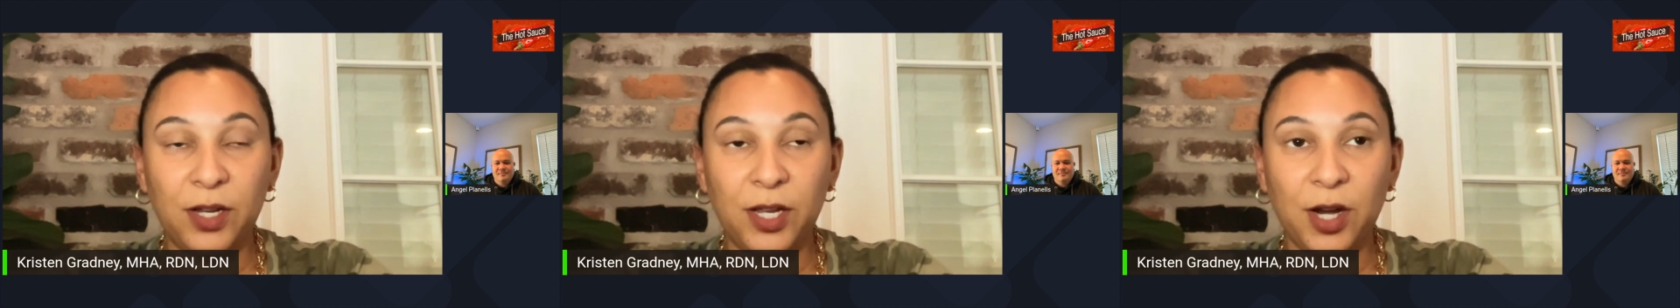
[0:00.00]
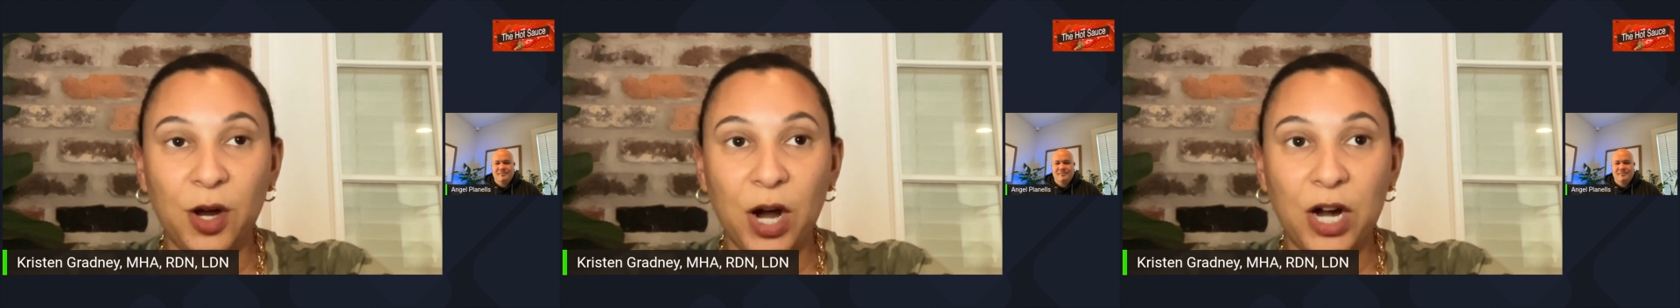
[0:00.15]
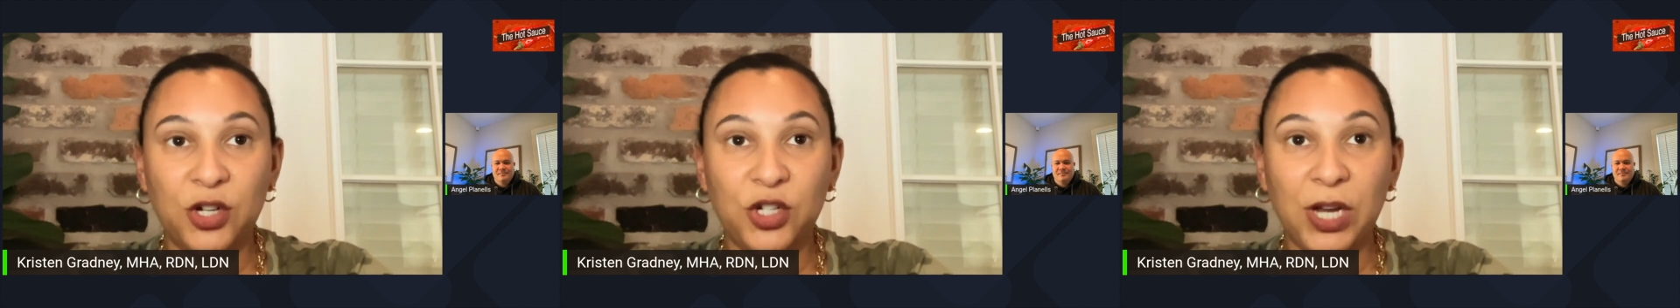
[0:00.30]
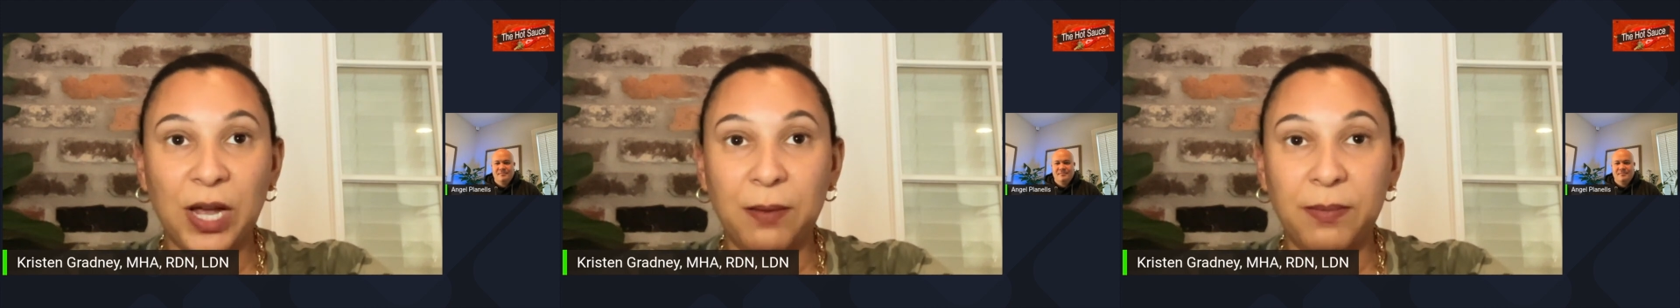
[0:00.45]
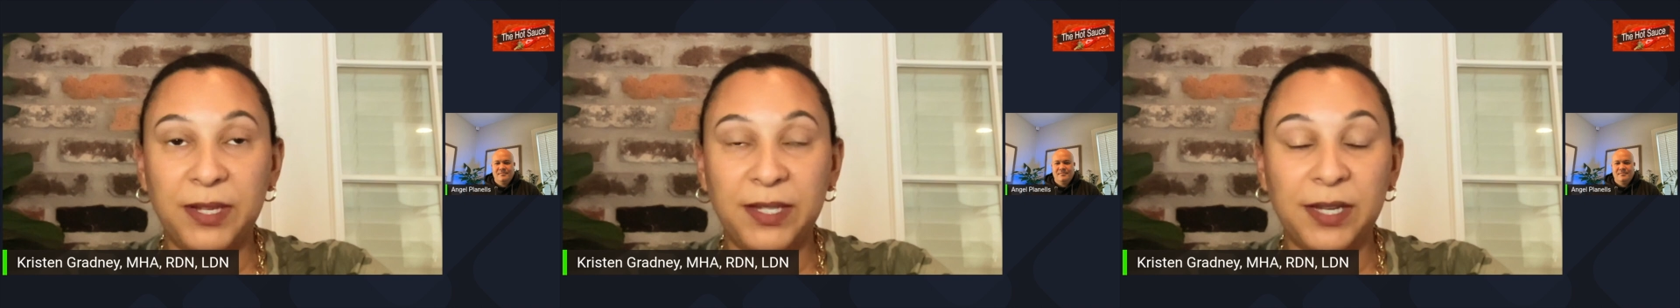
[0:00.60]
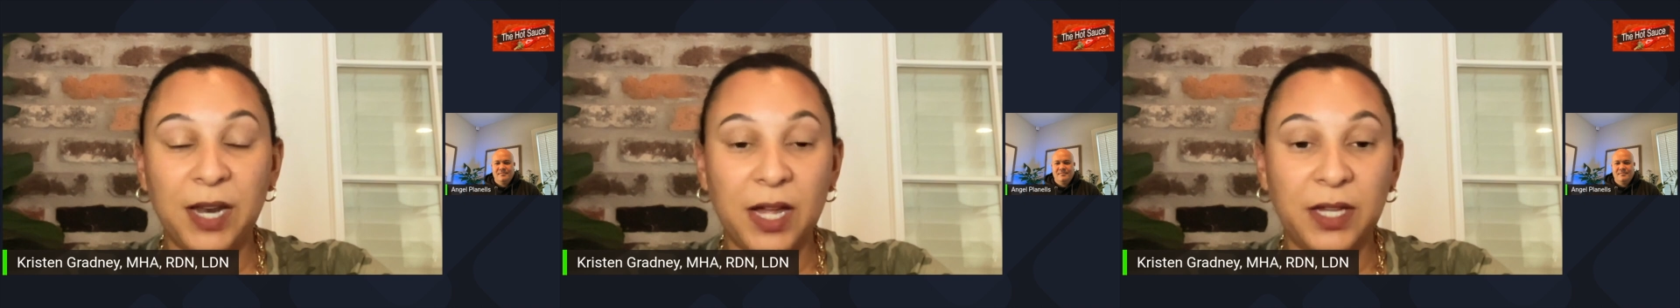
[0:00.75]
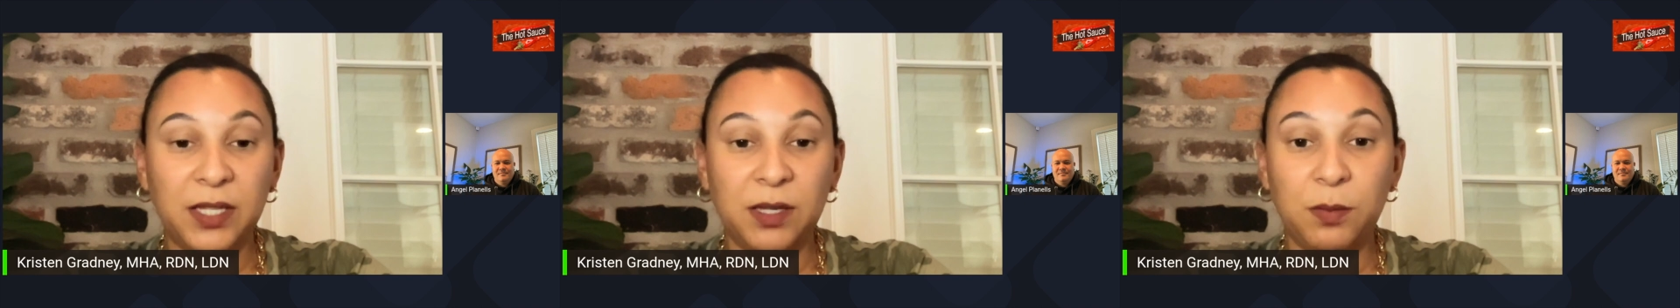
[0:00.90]
our job is
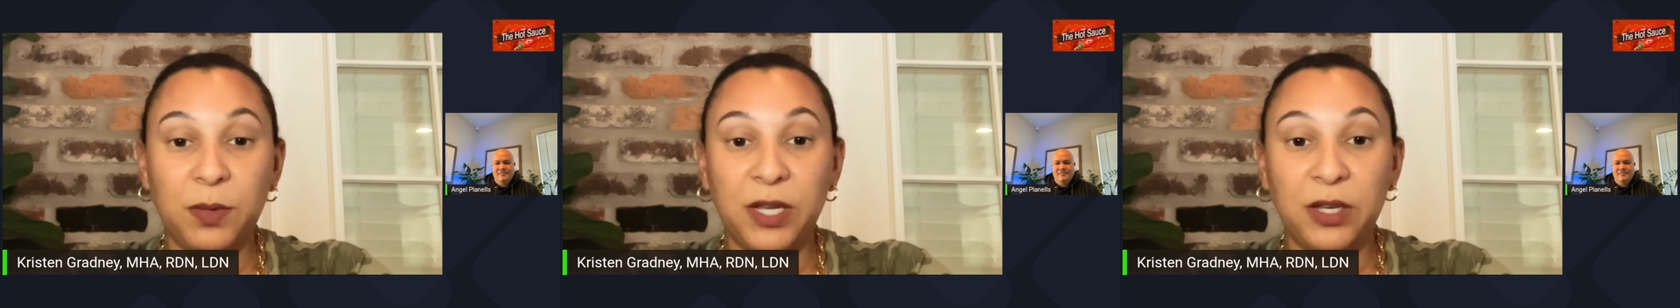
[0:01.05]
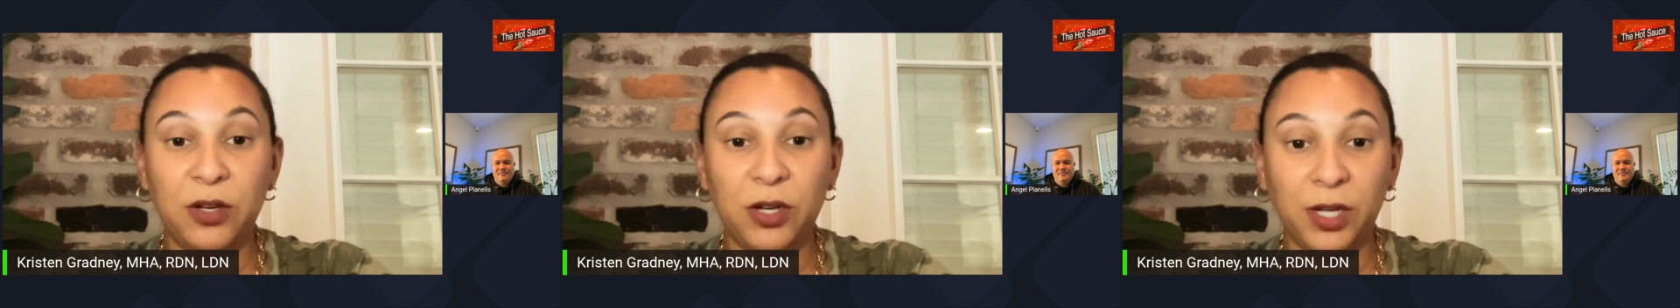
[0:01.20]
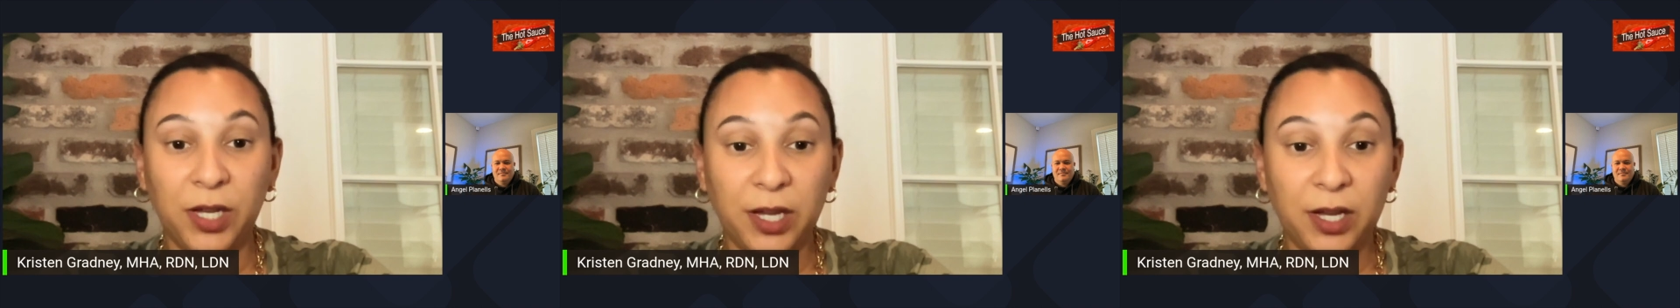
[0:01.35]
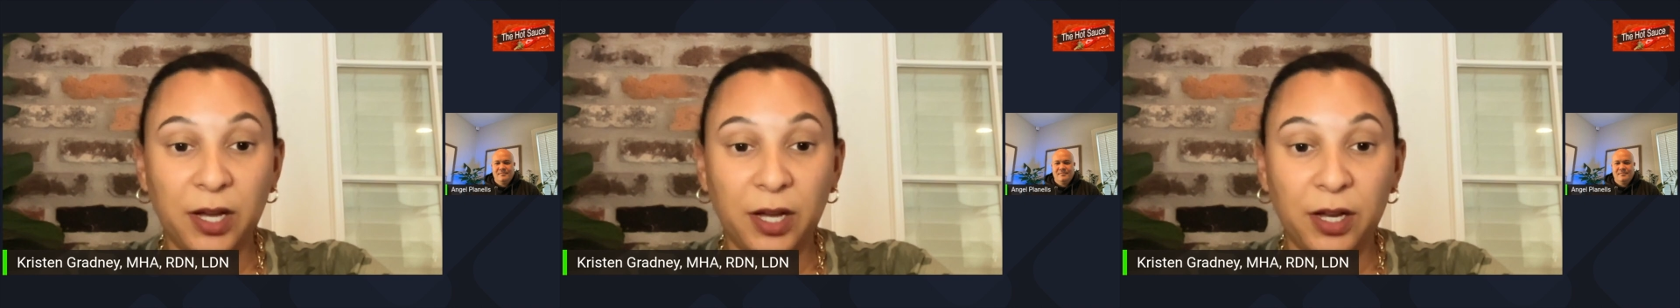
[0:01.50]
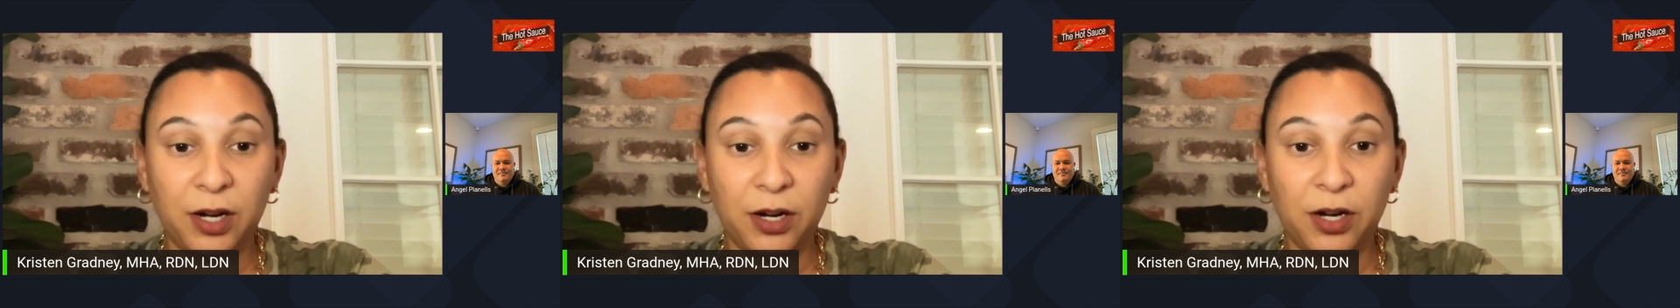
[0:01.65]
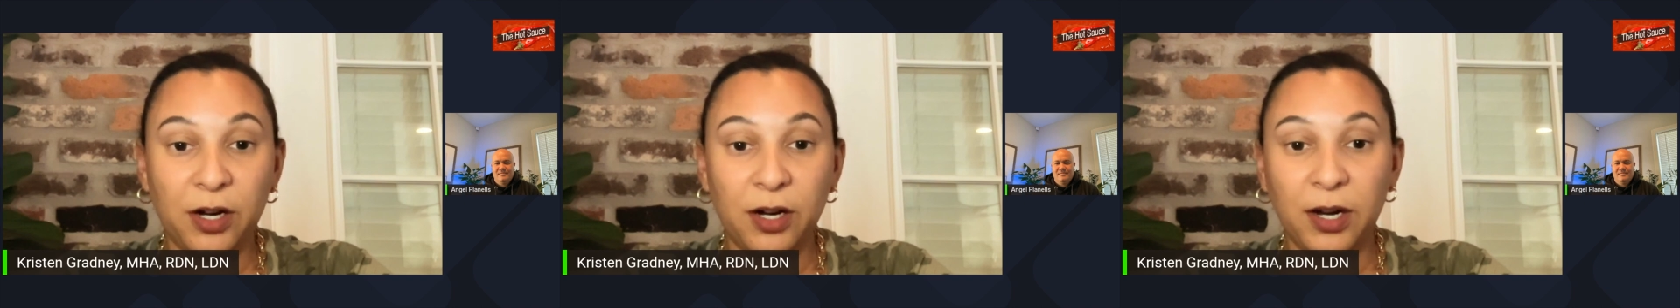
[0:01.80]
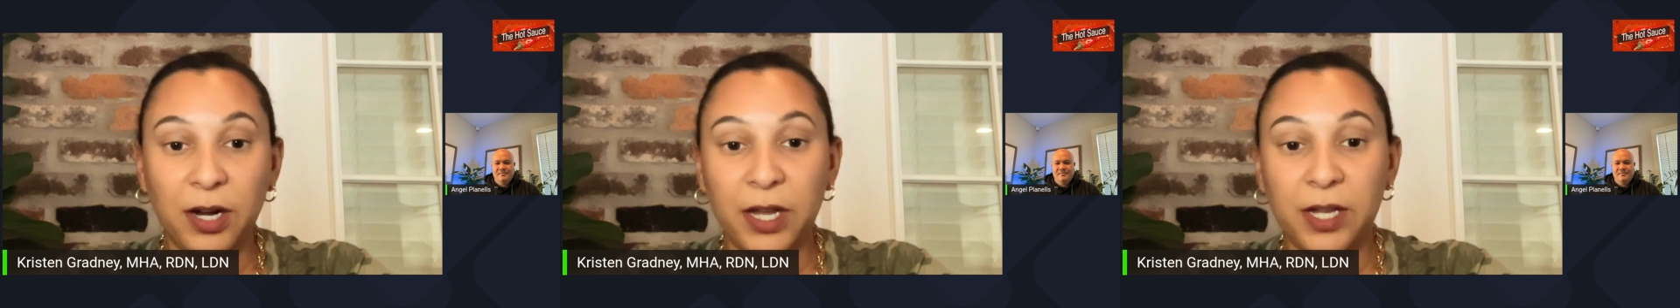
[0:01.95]
not to be cookie cutter